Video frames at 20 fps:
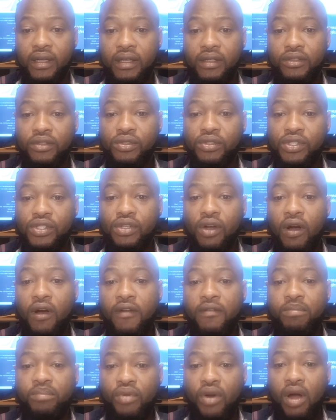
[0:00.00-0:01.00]
to
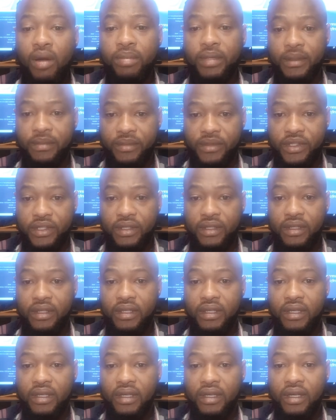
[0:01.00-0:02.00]
solve problems.
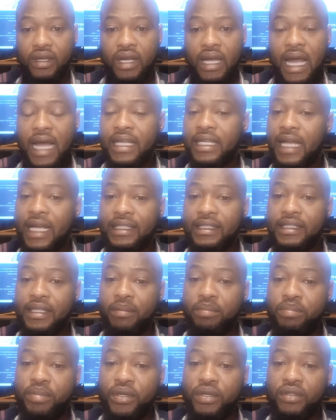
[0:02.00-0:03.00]
And that's the
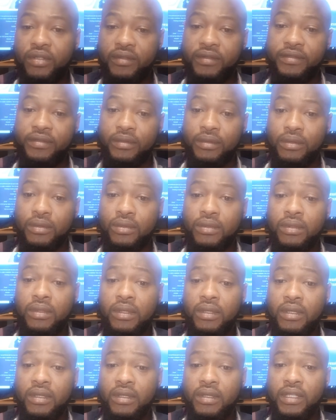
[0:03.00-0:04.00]
beautiful
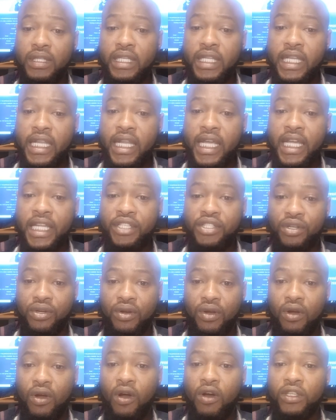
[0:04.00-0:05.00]
nature
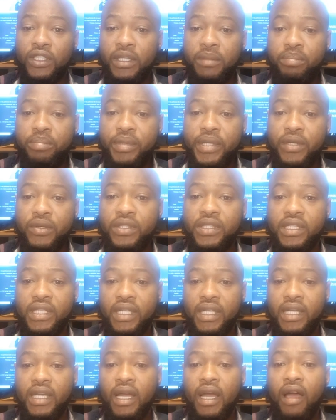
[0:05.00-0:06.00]
or the
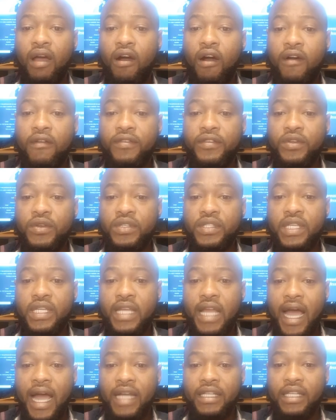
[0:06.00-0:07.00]
beauty of using
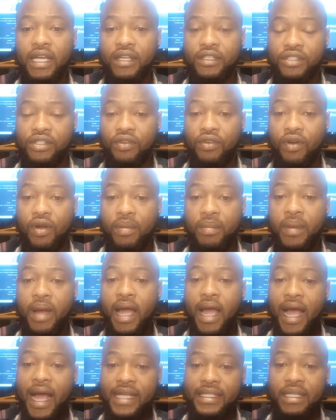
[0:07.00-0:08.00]
Agile Scrum
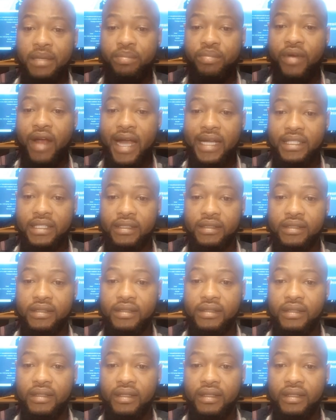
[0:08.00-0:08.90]
as a practice.